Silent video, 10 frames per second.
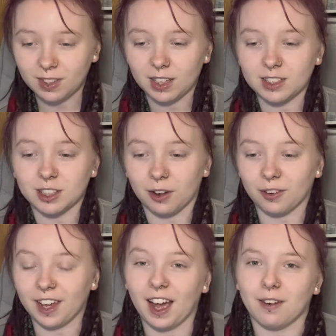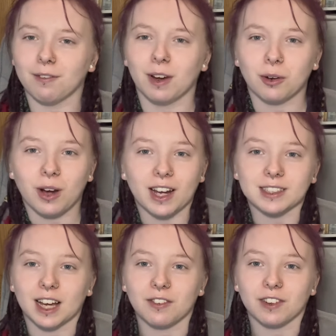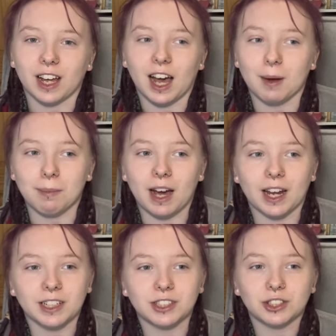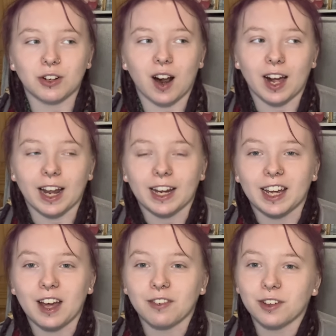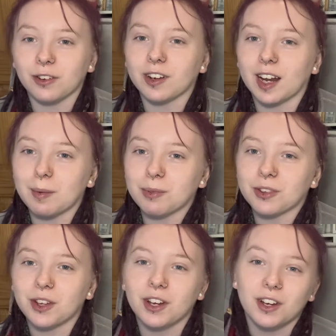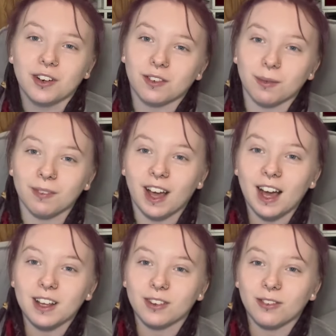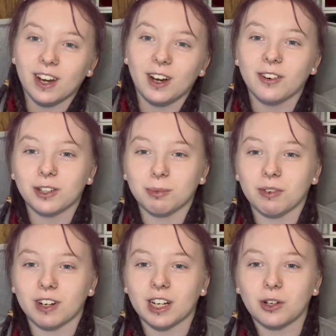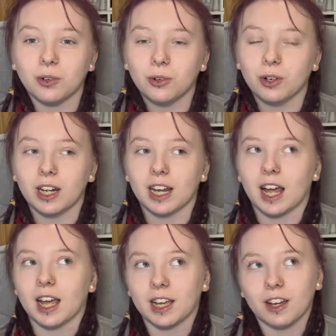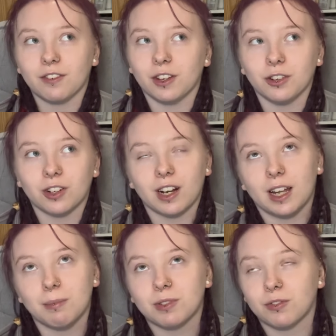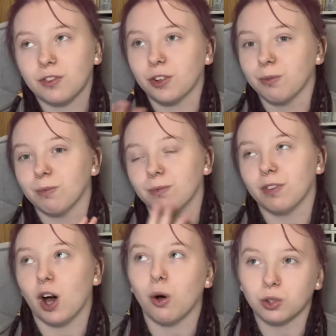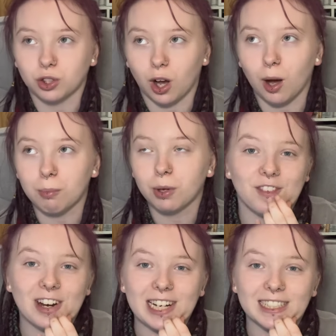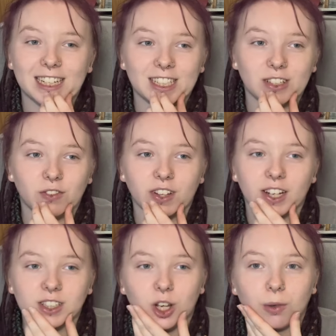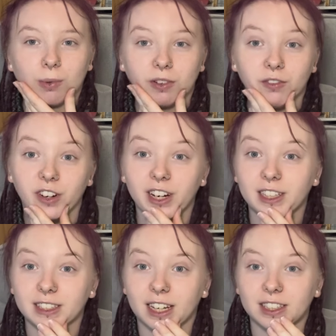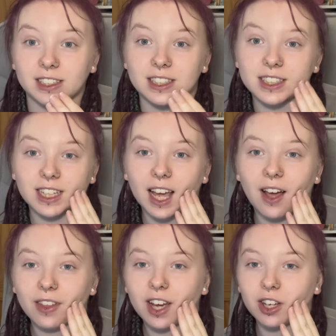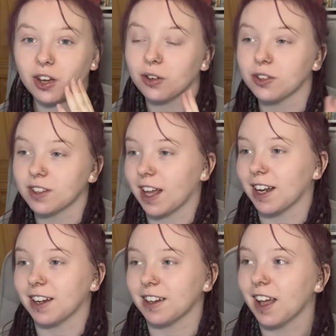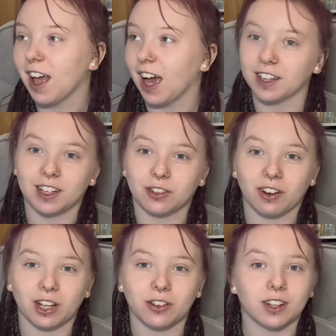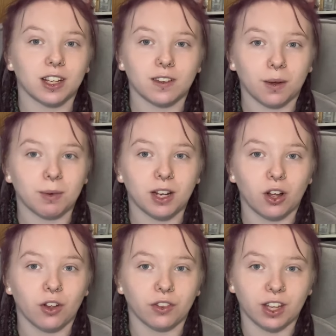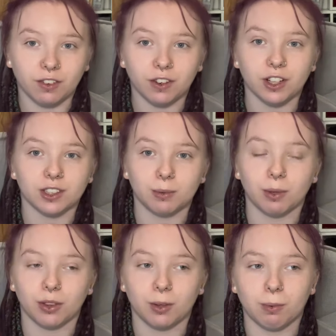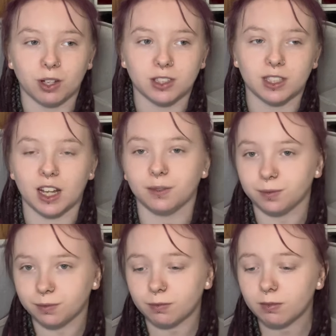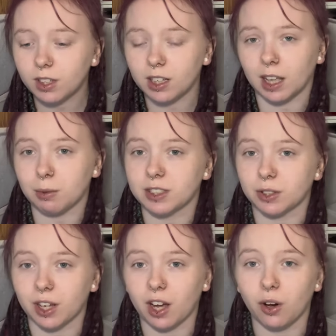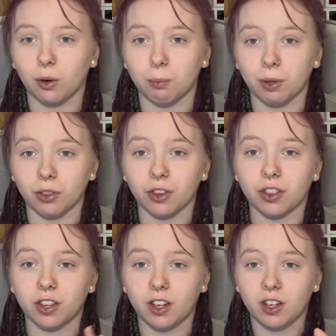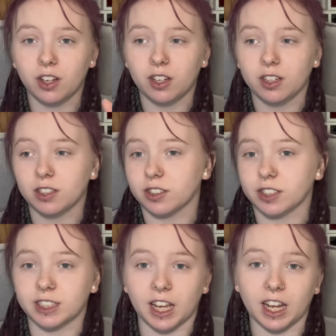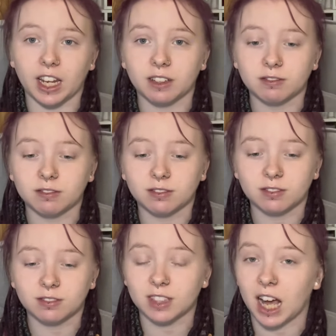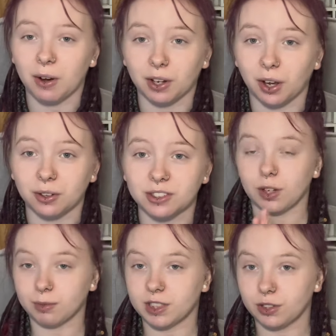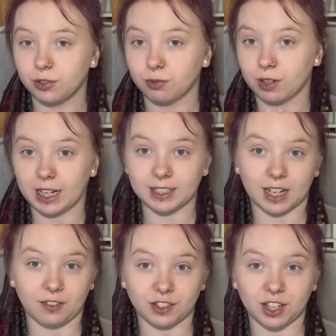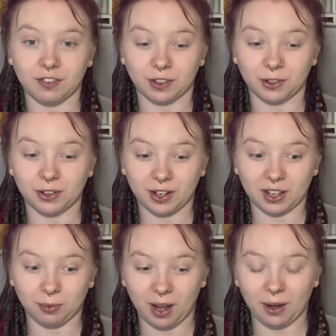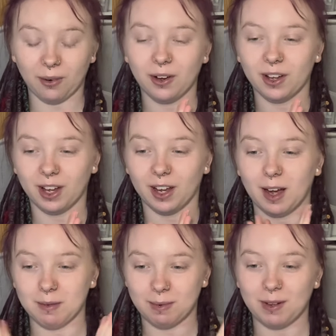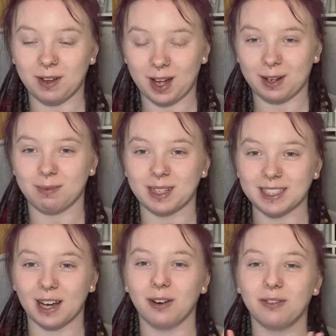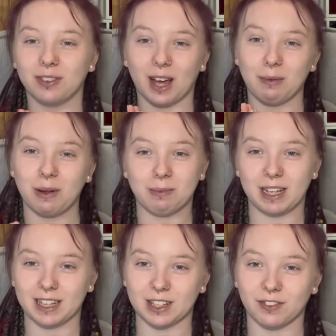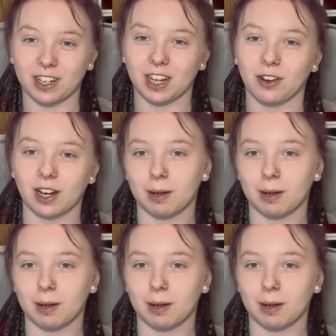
So yeah, I'm quite excited for that. I might try and get a few clips from that as well, which would be really cool, and like a few clips from the whole shop. Very excited for that to open. I'm very excited to see how that goes, and I think it's really good that it's opening on the 1st of the month, because then like we still get a whole month to see how it goes. I'm still really excited for Sheffield as well, I'm a bit ahead of myself. That won't be in this video, like